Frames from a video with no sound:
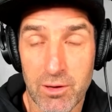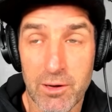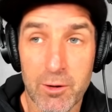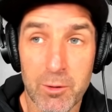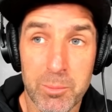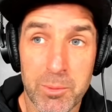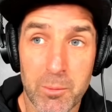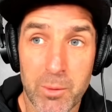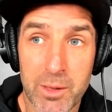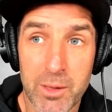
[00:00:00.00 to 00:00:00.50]
A
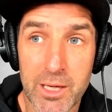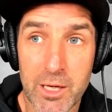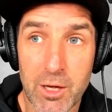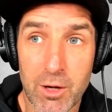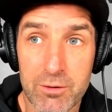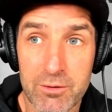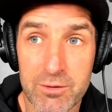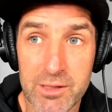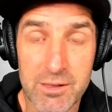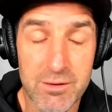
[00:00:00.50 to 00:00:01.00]
little bit when he
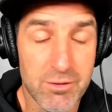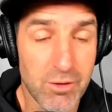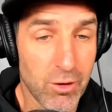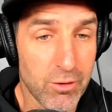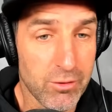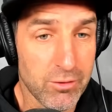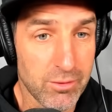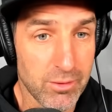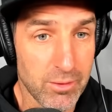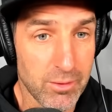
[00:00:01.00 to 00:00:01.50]
goes East
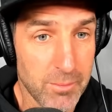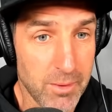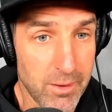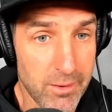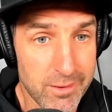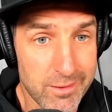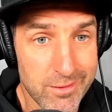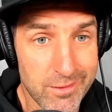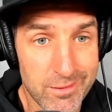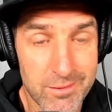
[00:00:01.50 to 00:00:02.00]
Coast in
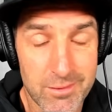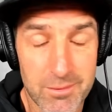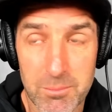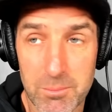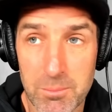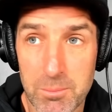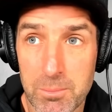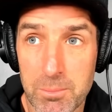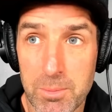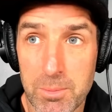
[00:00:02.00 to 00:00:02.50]
America,
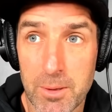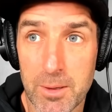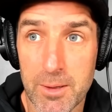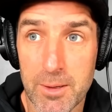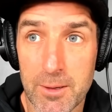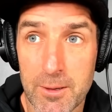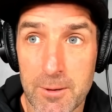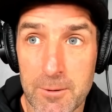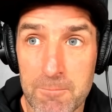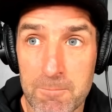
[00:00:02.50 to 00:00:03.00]
But
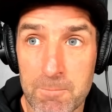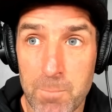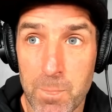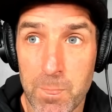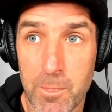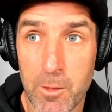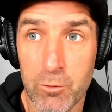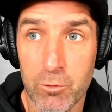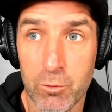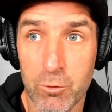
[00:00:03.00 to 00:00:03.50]

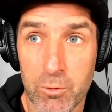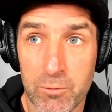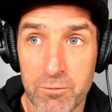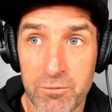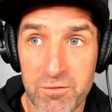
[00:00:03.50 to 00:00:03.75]
those sort of